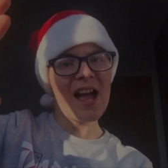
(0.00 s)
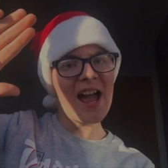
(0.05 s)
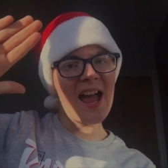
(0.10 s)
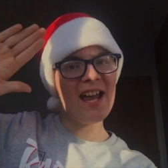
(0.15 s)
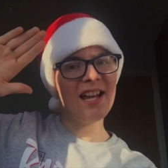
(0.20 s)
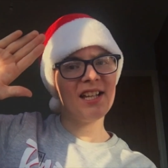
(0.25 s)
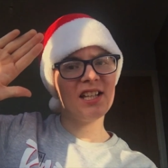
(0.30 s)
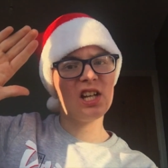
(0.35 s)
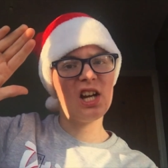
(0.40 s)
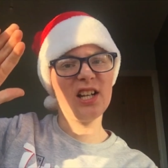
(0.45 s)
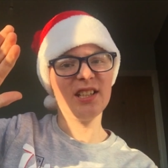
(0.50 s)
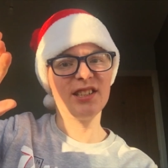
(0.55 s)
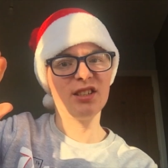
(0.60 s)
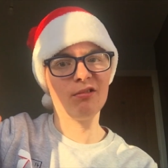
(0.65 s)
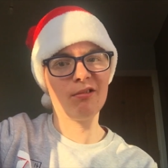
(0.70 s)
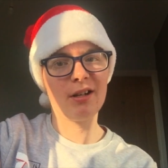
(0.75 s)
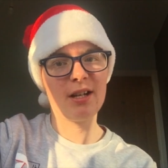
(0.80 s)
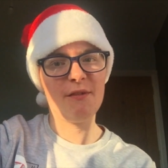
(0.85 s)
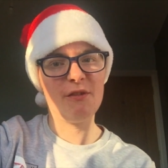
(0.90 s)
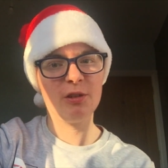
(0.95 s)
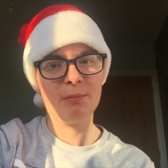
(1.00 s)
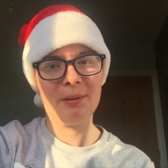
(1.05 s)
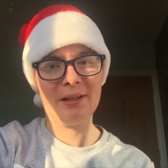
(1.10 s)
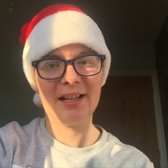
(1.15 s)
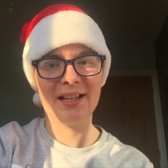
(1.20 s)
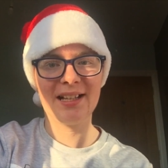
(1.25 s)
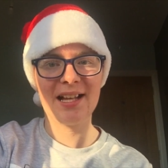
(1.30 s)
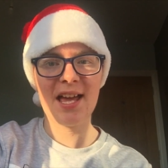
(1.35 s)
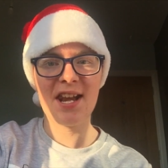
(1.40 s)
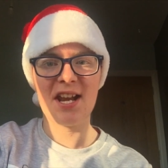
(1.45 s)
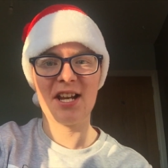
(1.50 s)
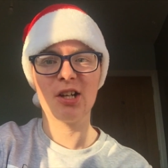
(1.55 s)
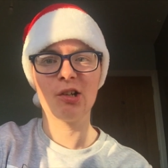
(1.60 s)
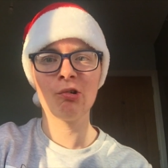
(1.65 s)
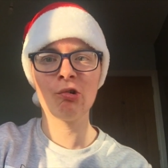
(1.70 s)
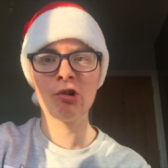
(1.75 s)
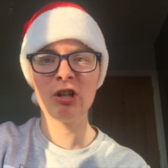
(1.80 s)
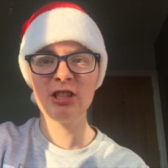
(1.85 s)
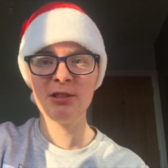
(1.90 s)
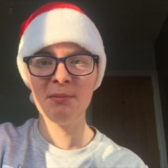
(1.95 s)
Hey guys, the Red Devil's back again and
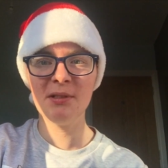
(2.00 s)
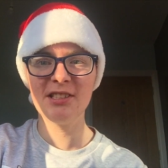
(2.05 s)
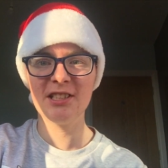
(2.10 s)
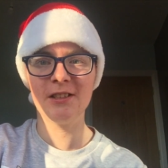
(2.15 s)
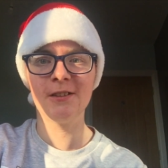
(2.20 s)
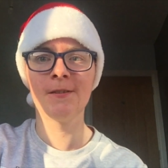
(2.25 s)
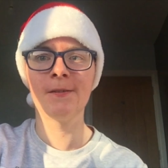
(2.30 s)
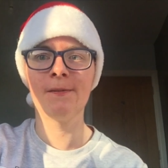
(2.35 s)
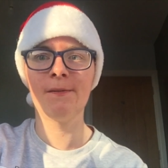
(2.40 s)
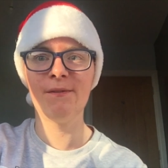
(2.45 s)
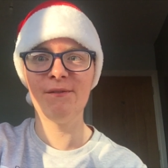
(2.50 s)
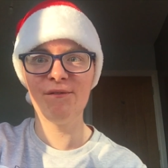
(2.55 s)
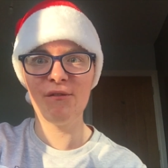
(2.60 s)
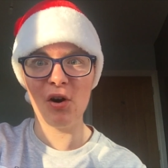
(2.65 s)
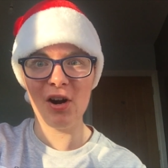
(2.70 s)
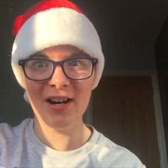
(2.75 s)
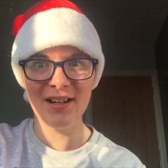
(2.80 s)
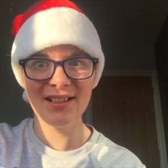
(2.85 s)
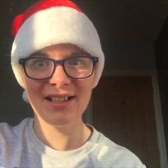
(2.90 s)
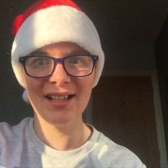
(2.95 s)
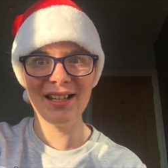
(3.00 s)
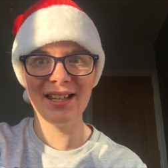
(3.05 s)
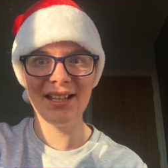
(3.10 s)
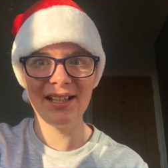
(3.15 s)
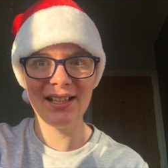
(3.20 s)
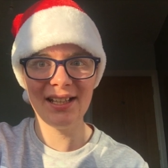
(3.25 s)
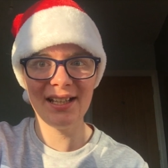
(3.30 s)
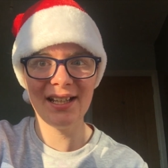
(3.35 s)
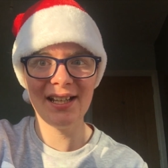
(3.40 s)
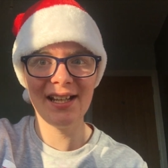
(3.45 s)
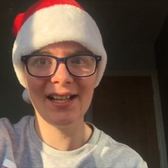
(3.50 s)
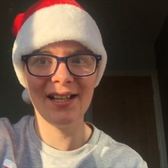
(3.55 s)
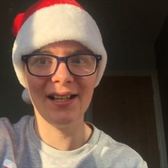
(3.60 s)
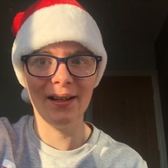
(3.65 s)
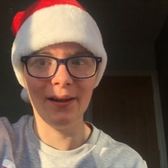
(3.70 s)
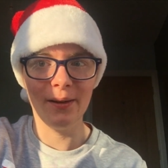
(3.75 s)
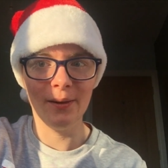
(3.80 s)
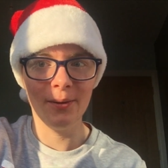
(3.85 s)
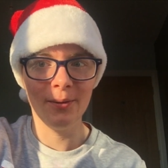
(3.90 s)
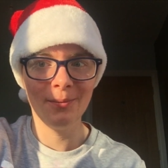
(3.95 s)
Christmas is finally
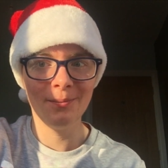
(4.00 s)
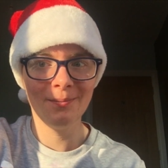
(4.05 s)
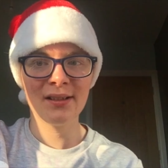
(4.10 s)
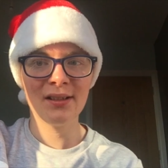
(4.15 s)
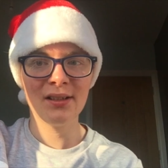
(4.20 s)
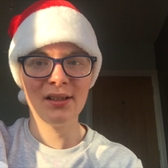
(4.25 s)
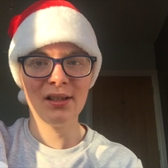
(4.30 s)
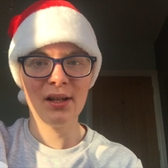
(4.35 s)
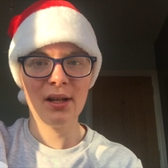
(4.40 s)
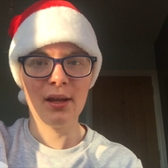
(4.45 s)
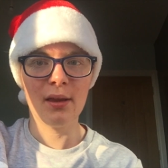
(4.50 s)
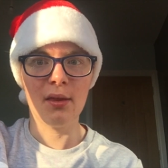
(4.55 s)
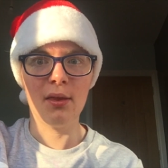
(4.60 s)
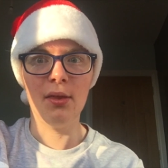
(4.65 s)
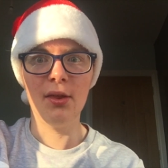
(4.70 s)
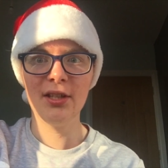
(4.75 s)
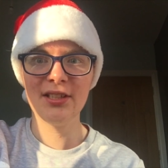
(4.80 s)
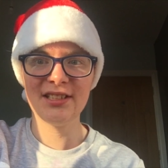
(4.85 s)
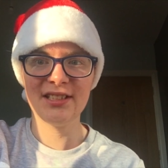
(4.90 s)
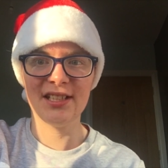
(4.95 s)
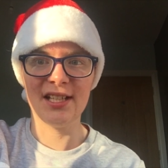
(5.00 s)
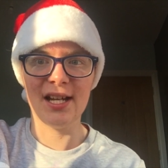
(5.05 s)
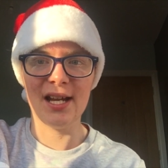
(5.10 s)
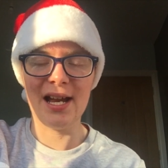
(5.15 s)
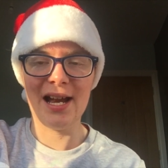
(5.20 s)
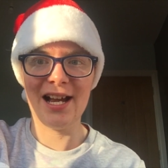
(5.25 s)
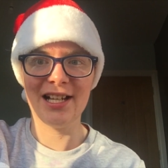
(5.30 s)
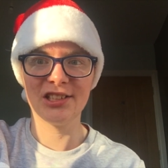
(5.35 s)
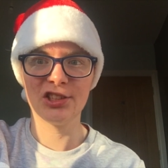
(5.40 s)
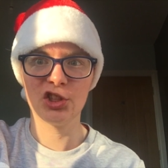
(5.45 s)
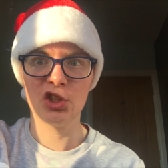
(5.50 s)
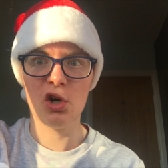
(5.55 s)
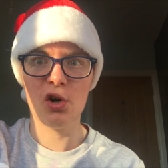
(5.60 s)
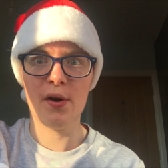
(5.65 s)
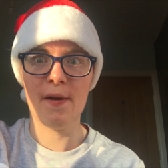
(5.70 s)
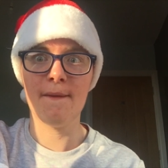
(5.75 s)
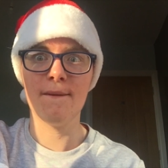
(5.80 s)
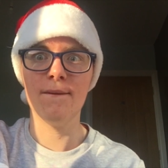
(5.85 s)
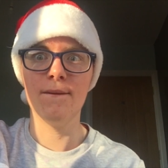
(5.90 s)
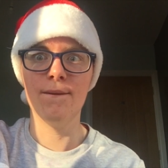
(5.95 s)
here. This year has
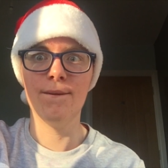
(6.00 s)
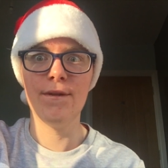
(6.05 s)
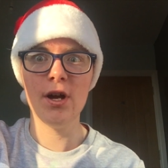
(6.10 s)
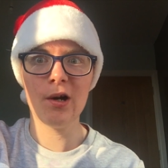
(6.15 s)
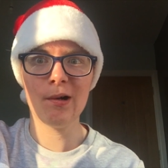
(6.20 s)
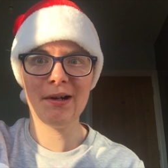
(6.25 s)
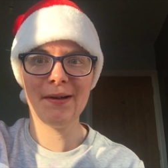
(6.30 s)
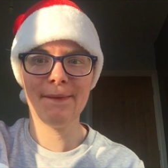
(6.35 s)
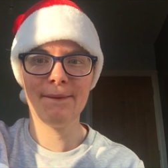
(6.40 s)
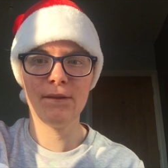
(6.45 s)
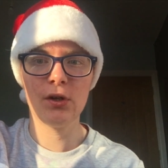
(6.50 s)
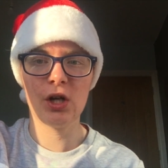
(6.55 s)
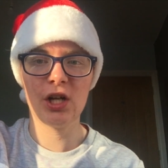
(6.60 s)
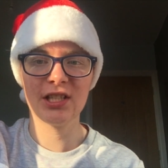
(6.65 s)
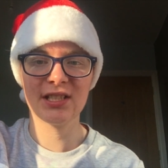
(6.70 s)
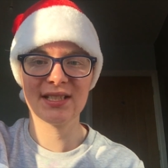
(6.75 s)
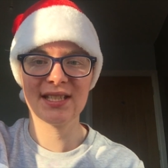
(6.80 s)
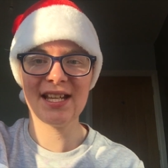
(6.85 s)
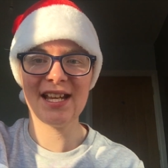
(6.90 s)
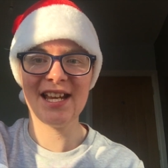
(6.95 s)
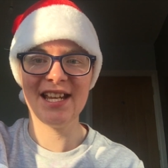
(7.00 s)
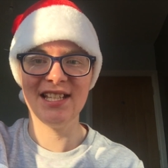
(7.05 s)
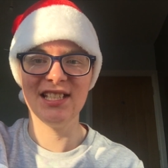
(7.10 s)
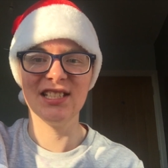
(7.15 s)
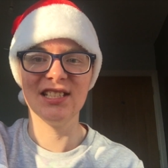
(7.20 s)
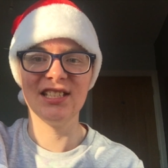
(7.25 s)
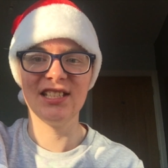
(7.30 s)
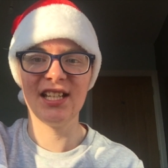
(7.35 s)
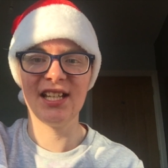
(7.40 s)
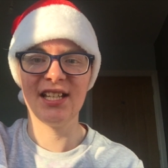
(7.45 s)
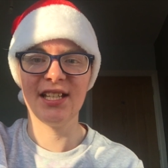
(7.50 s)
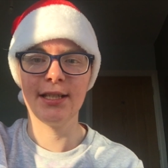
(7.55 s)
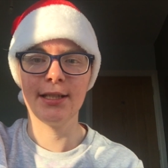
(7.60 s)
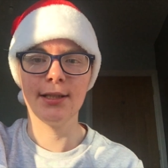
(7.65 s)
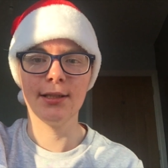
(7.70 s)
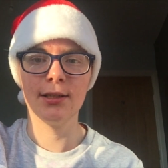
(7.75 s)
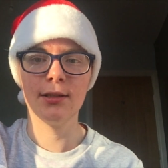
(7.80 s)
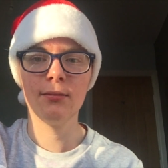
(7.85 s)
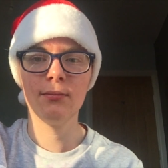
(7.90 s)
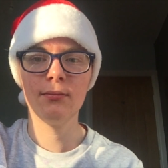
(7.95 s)
gone very fast
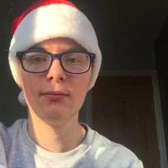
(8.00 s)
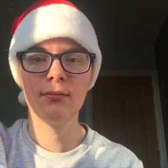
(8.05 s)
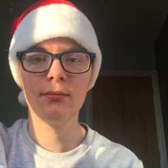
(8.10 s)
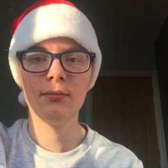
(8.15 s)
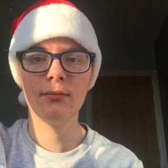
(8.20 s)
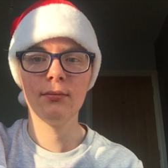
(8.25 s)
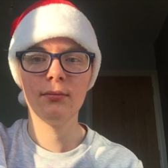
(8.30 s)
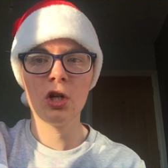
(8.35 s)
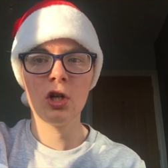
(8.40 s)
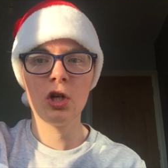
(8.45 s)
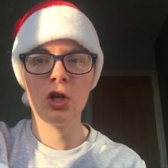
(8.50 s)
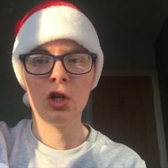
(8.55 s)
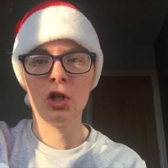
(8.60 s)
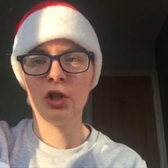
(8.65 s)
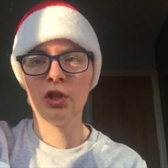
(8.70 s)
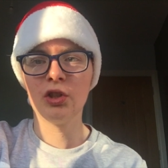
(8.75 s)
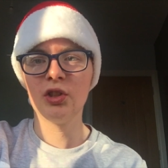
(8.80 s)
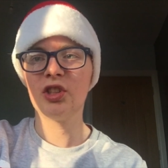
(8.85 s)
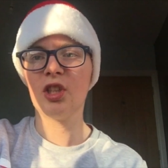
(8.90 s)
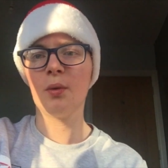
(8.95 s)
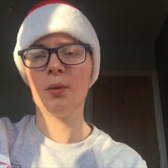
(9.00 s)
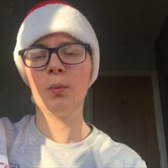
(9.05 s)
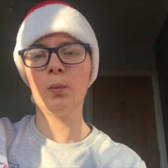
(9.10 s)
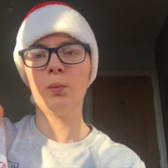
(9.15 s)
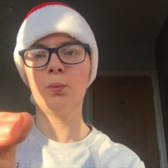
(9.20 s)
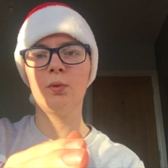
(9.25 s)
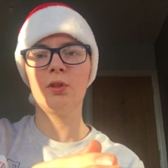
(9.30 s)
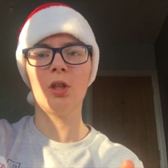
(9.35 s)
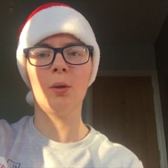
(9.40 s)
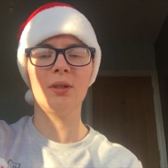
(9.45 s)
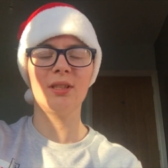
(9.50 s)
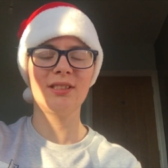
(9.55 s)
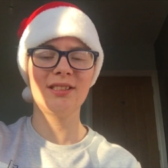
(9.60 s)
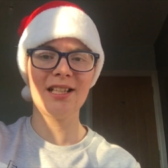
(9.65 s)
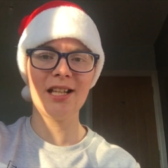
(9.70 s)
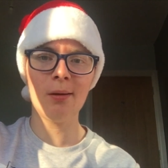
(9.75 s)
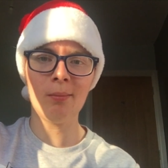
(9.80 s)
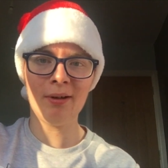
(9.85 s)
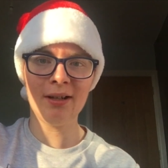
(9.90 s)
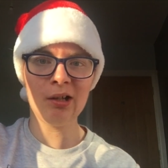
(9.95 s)
indeed. So, so to
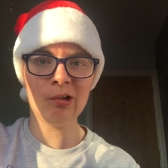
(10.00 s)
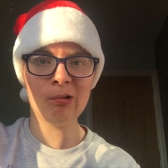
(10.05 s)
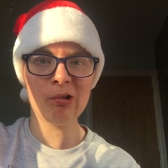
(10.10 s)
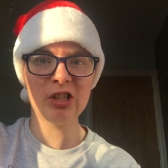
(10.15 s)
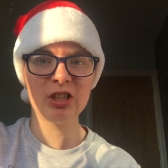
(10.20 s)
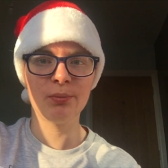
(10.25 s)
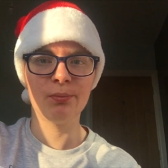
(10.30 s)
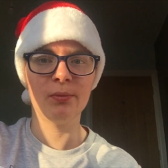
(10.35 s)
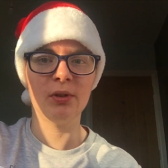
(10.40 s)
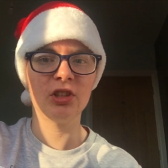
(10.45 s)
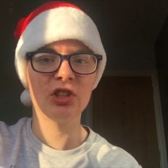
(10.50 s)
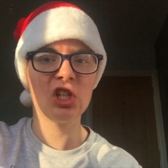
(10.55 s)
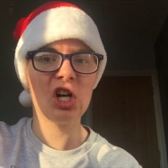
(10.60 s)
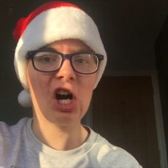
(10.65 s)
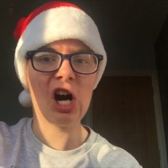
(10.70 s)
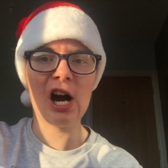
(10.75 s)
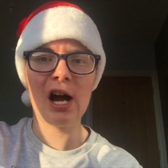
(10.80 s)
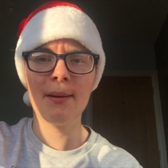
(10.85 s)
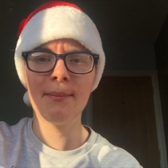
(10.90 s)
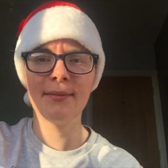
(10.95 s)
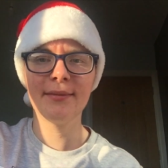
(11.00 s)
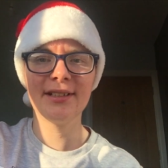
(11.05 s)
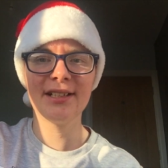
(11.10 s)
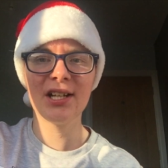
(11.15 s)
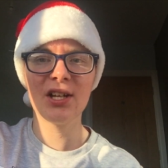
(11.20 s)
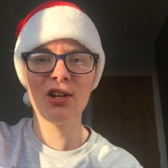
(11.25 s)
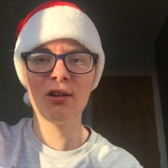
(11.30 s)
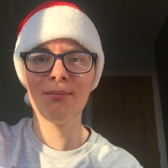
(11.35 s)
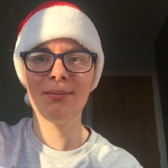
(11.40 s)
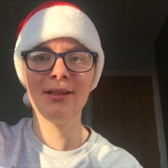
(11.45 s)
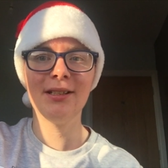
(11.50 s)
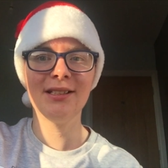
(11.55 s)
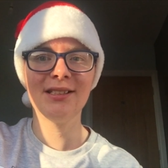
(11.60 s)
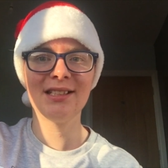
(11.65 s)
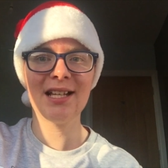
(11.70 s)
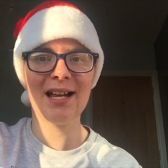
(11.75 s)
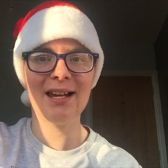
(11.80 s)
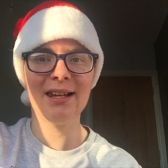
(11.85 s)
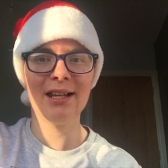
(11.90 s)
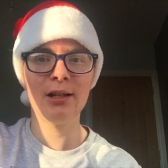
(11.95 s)
celebrate Christmas, I'm gonna be
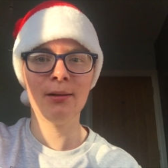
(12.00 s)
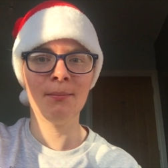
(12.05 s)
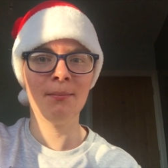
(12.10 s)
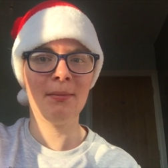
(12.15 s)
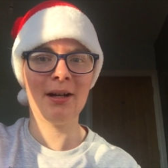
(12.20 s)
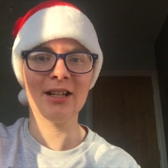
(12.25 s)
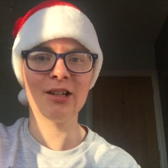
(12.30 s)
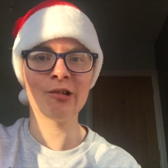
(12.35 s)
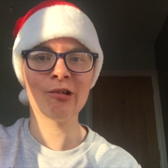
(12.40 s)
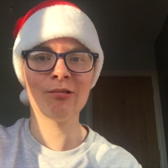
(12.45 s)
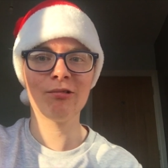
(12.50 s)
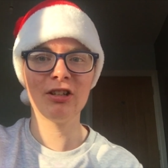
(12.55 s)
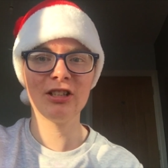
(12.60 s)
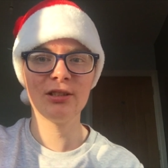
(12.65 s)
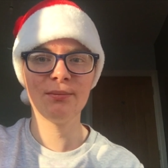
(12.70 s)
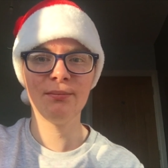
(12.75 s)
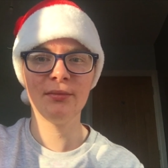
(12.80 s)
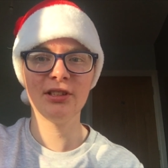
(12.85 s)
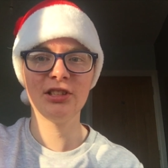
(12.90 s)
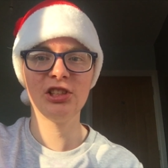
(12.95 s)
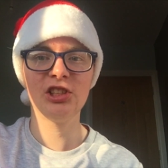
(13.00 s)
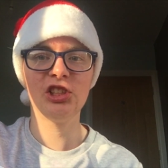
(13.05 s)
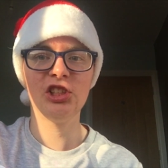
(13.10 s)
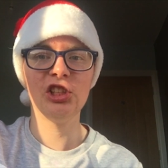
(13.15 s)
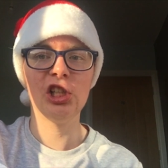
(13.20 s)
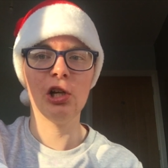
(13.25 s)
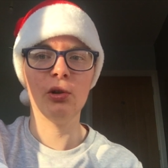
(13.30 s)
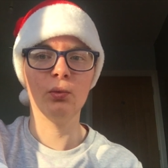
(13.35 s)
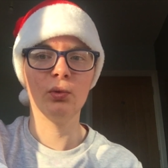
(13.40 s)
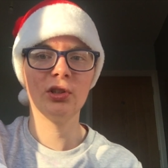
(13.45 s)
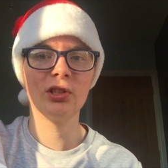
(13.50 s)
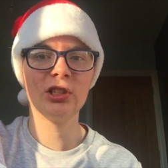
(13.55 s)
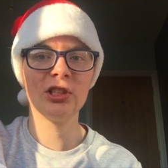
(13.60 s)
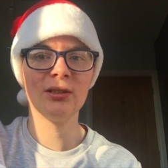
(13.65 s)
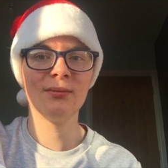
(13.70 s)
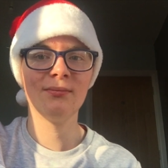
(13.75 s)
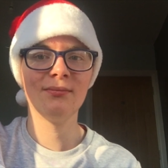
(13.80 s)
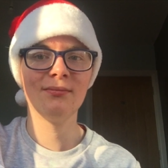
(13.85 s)
telling my Christmas jokes.